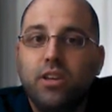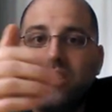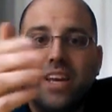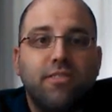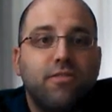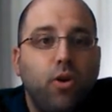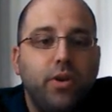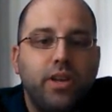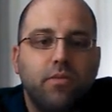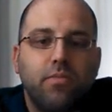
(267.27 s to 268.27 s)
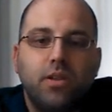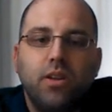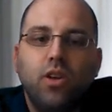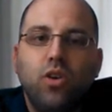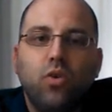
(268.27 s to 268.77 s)
You take sodium,
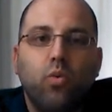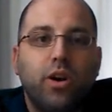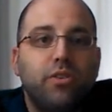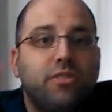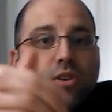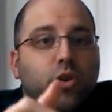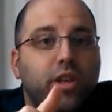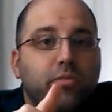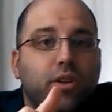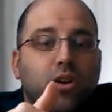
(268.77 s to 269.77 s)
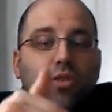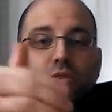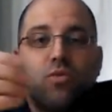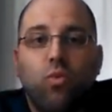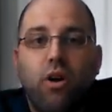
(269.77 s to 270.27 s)
where sodium
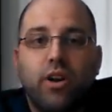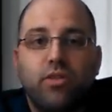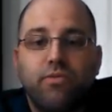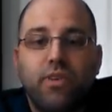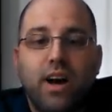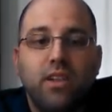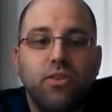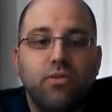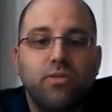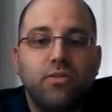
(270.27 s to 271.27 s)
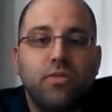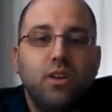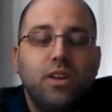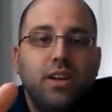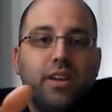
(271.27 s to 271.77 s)
goes, water follows.
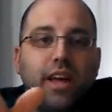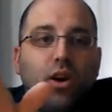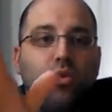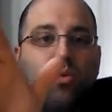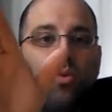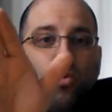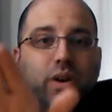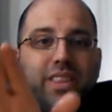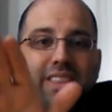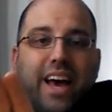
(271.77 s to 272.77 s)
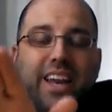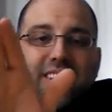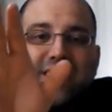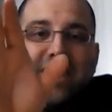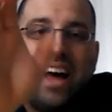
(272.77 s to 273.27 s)
Now, with that,
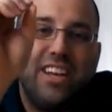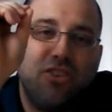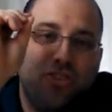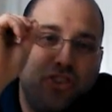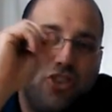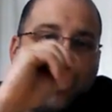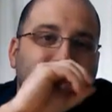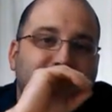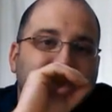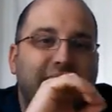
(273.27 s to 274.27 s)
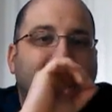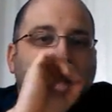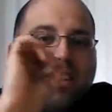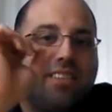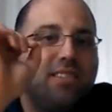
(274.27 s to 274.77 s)
it's not just
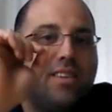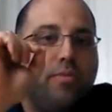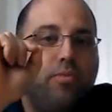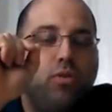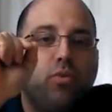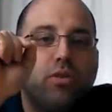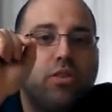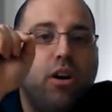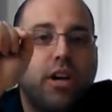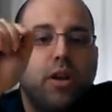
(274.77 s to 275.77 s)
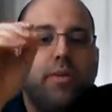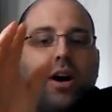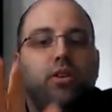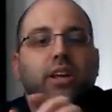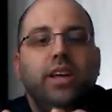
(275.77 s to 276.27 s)
that simple. We're talking
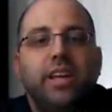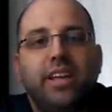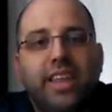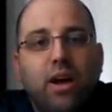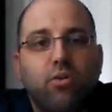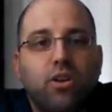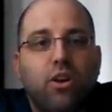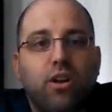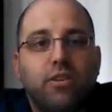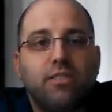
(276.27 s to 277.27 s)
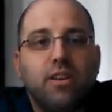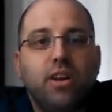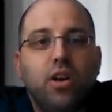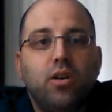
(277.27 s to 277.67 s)
about, in that regards,